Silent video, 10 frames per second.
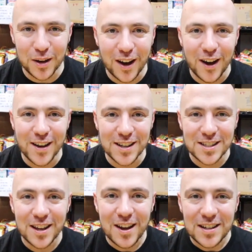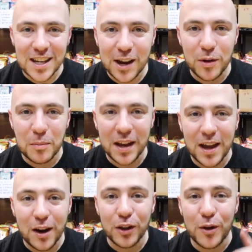because Dewi made
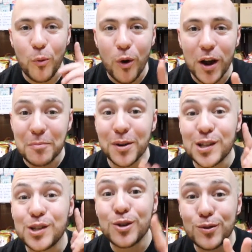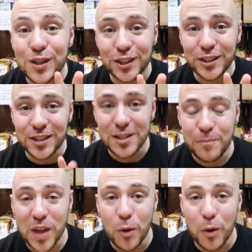not only one, but two dishes.